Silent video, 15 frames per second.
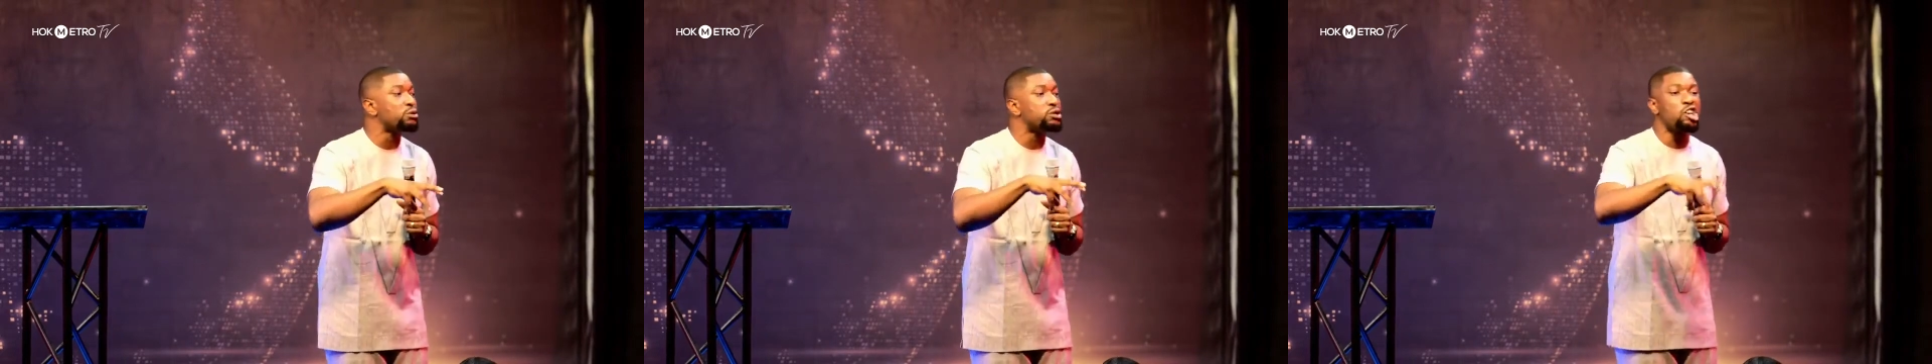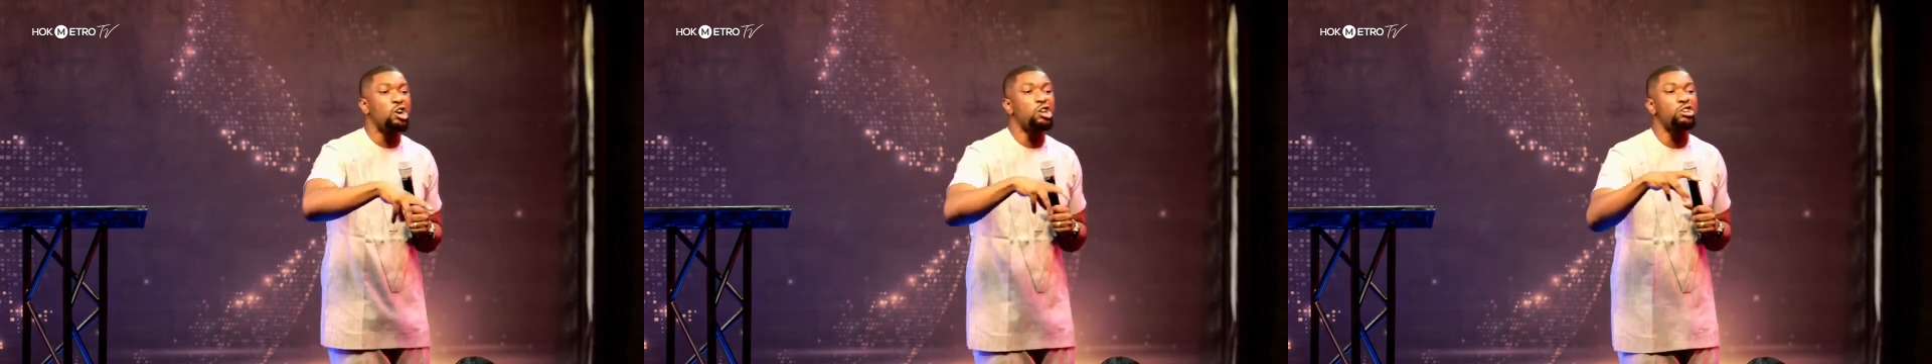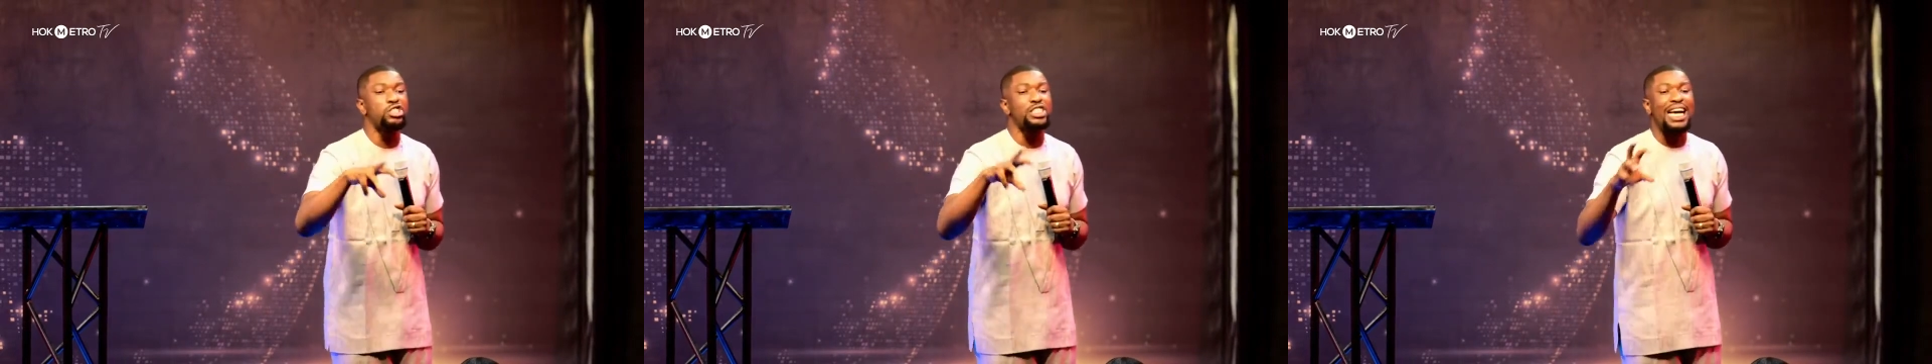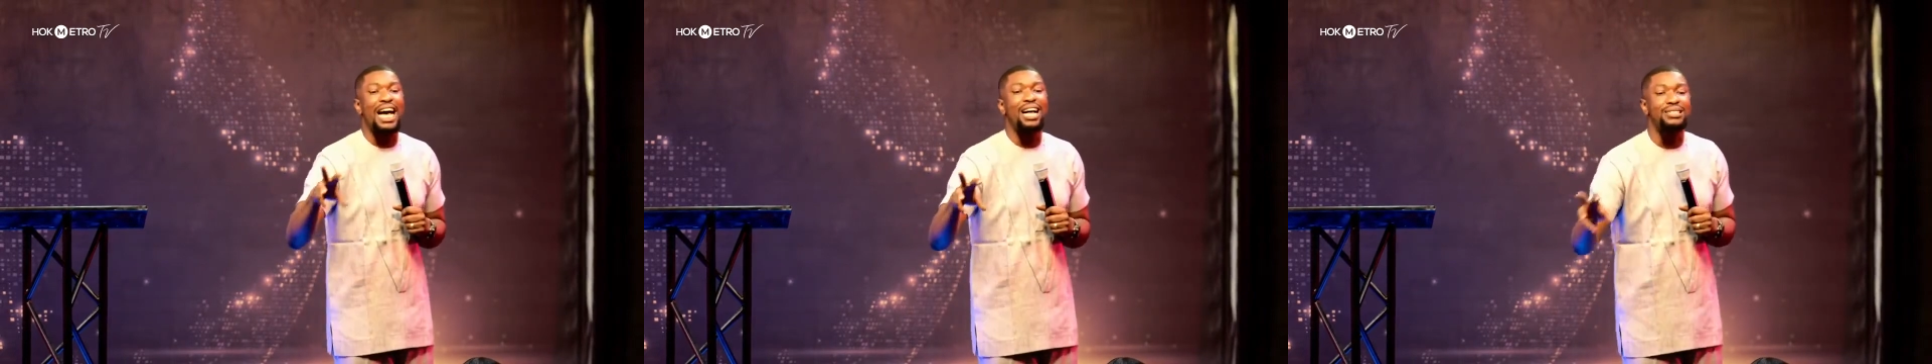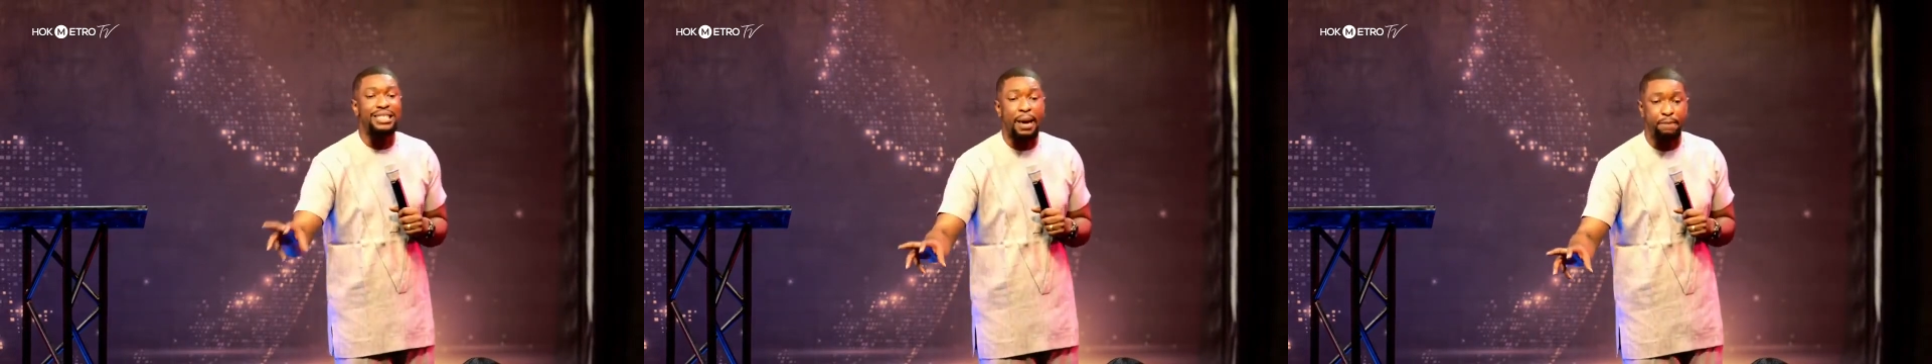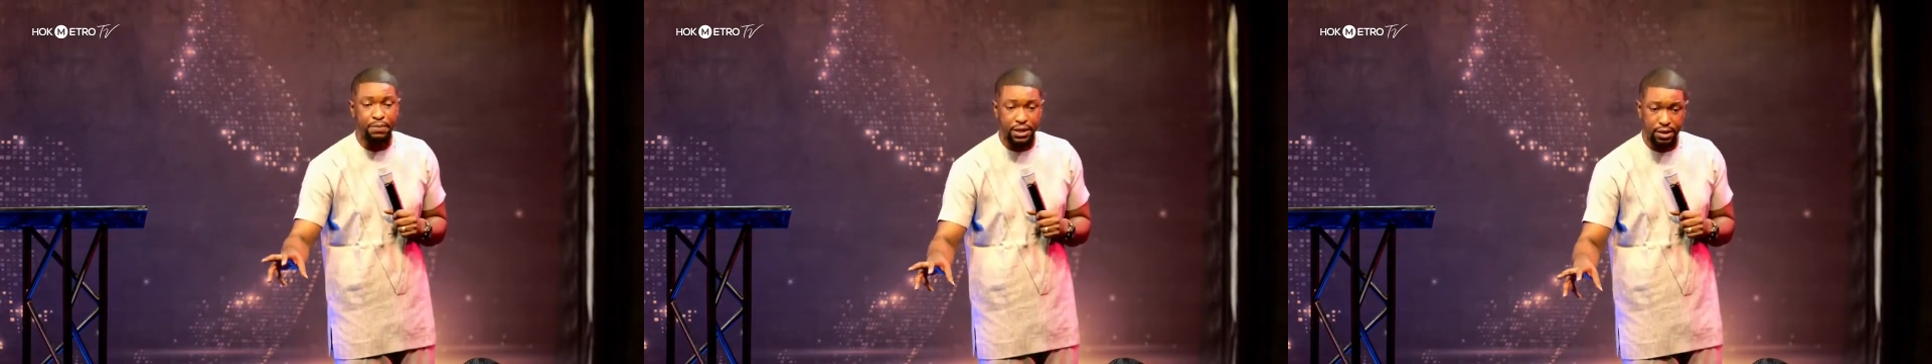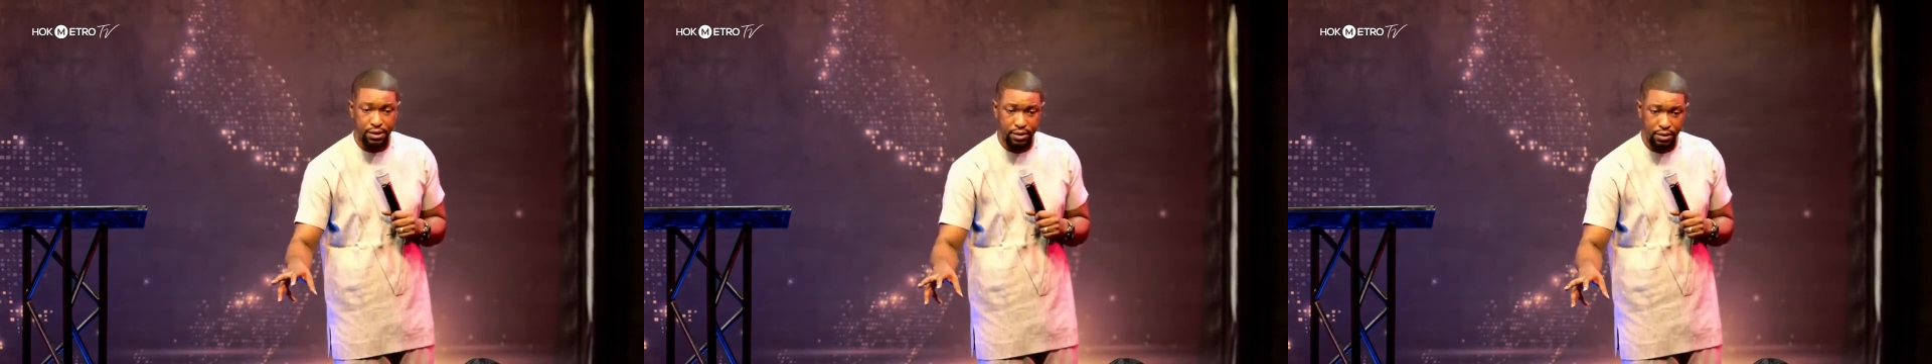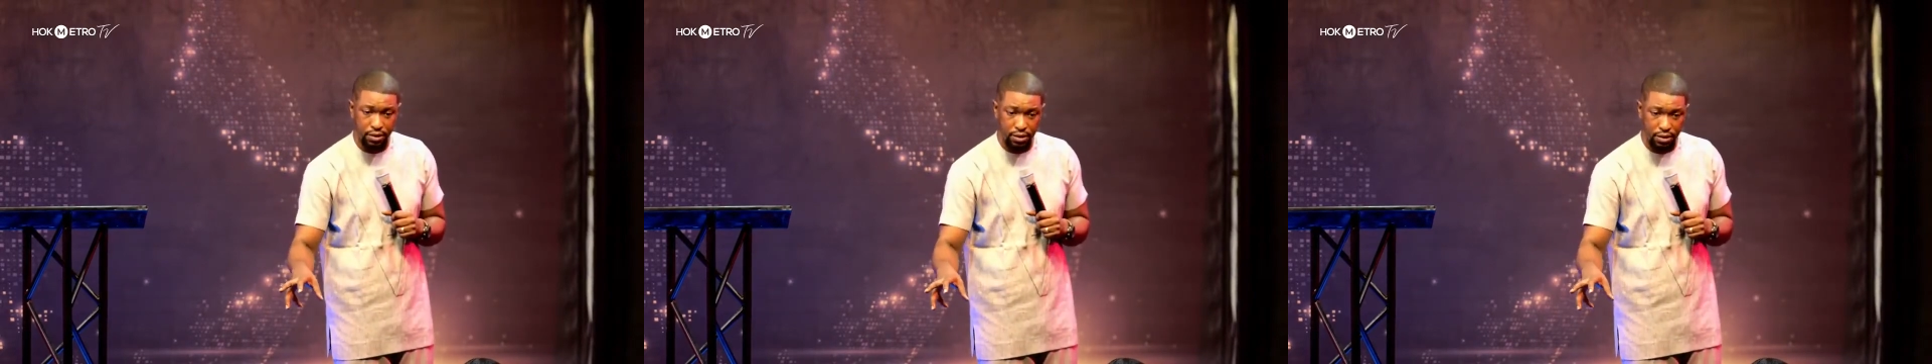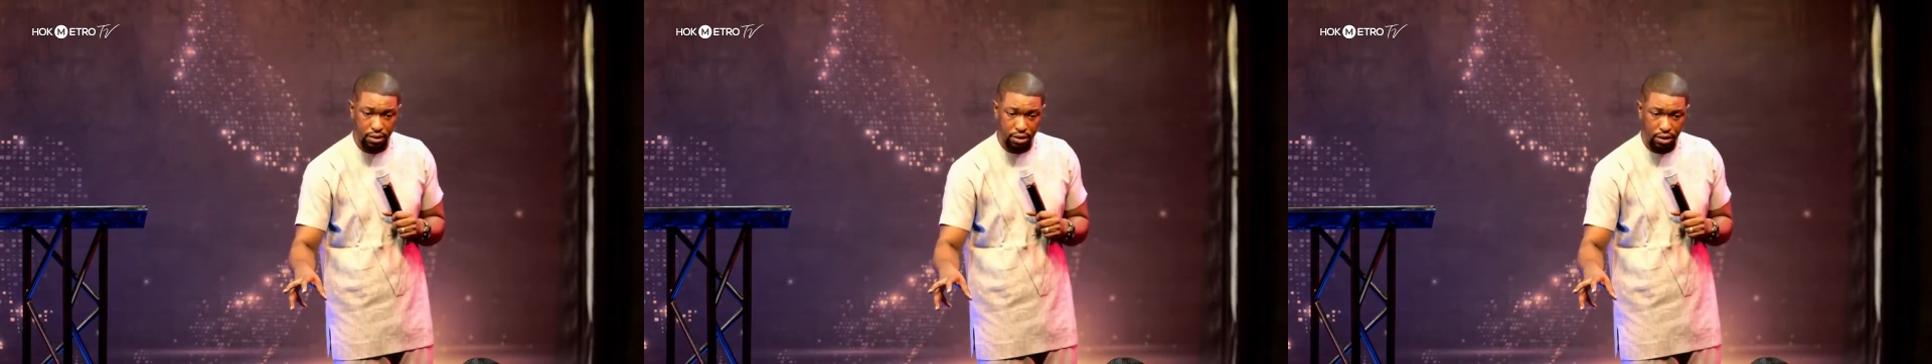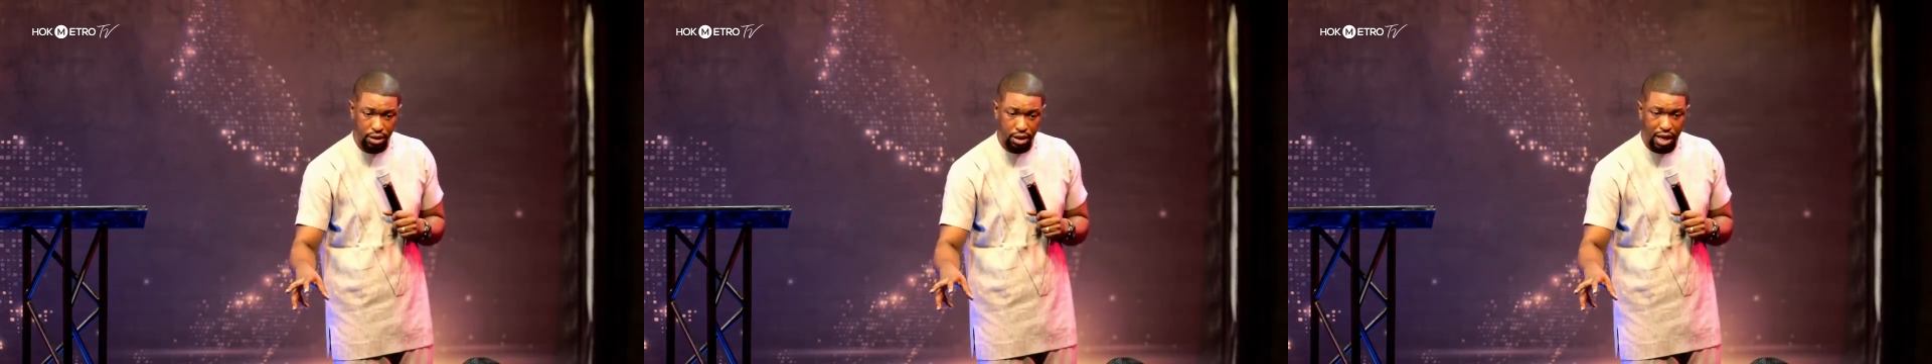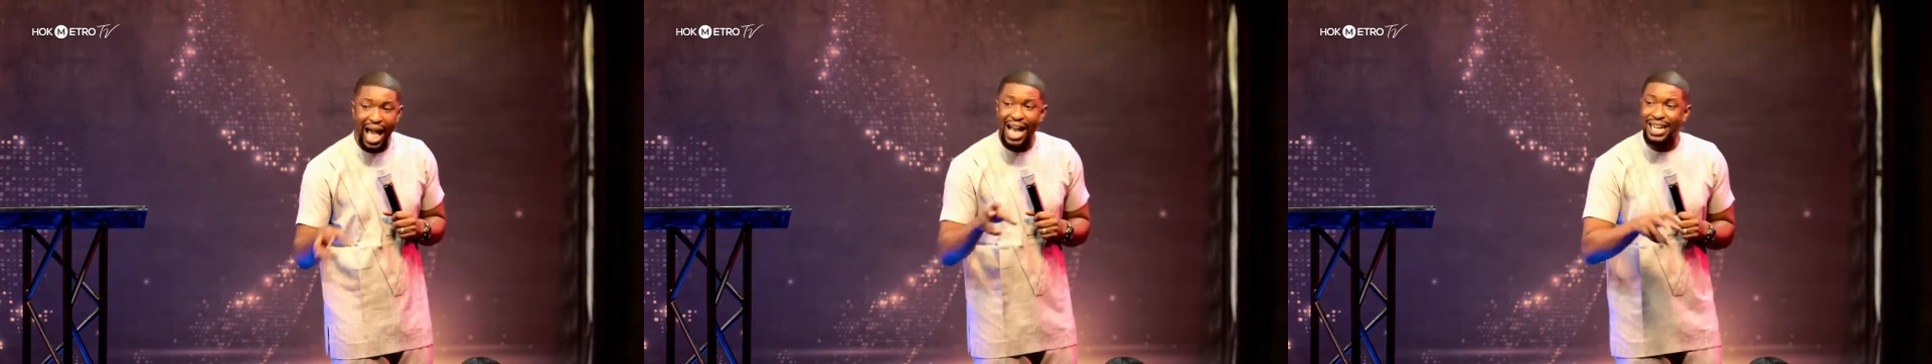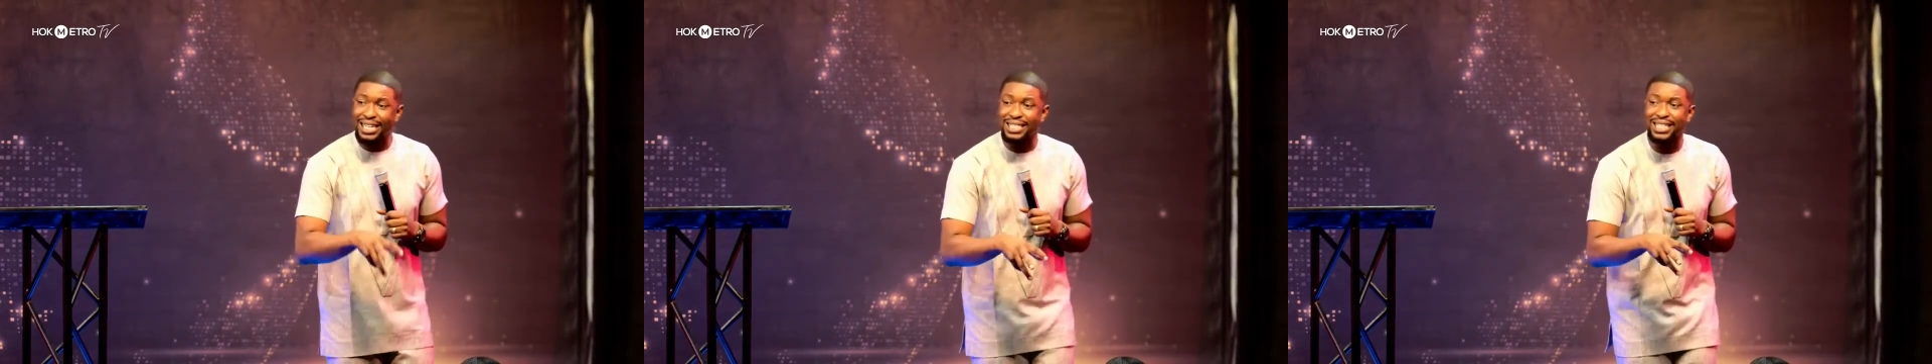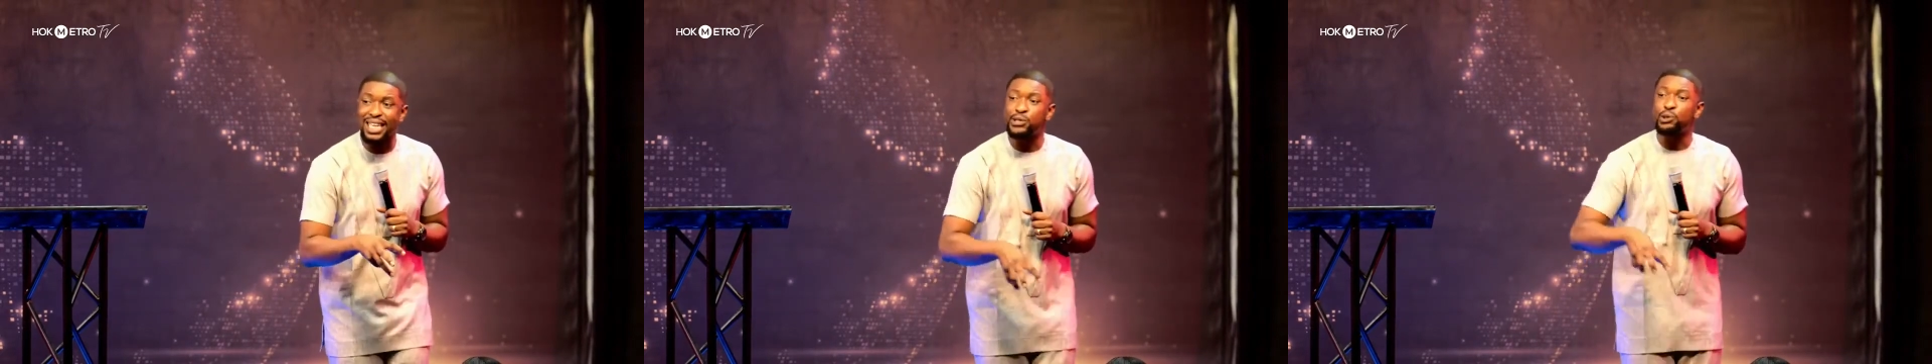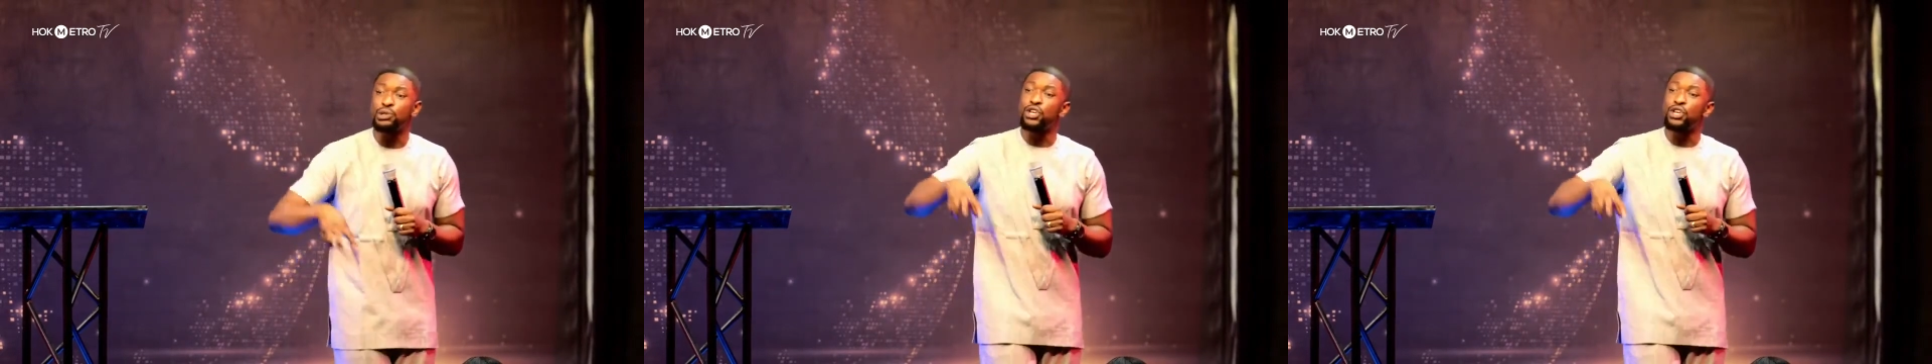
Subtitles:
theological depth. Access to the